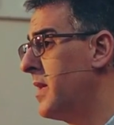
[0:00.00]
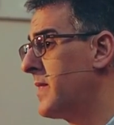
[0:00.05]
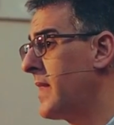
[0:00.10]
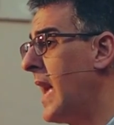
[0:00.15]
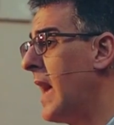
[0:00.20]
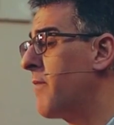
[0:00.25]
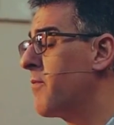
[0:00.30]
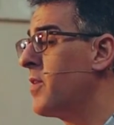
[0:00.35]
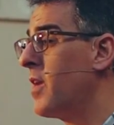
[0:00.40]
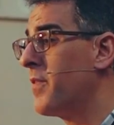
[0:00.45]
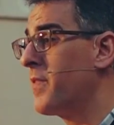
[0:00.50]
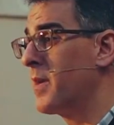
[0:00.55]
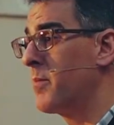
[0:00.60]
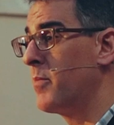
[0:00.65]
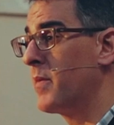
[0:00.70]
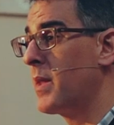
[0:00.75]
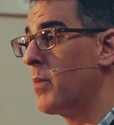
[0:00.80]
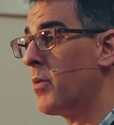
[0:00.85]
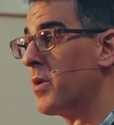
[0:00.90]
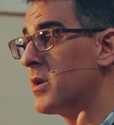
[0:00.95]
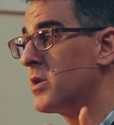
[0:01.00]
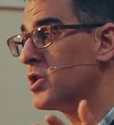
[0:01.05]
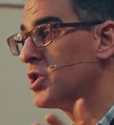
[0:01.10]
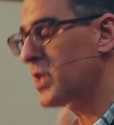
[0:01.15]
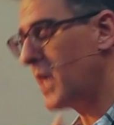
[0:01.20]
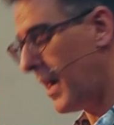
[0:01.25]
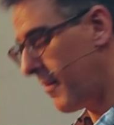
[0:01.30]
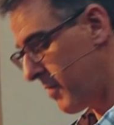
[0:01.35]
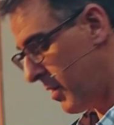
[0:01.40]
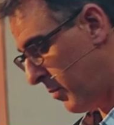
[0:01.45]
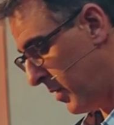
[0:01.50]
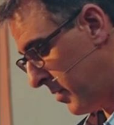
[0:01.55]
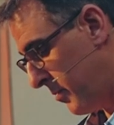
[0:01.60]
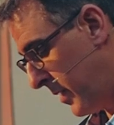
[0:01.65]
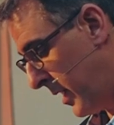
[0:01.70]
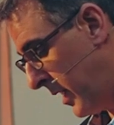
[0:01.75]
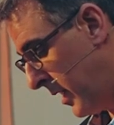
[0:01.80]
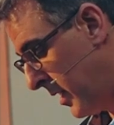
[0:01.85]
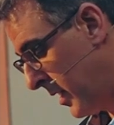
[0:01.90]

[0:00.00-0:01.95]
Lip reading: they have nothing, but they wanted to share it with me.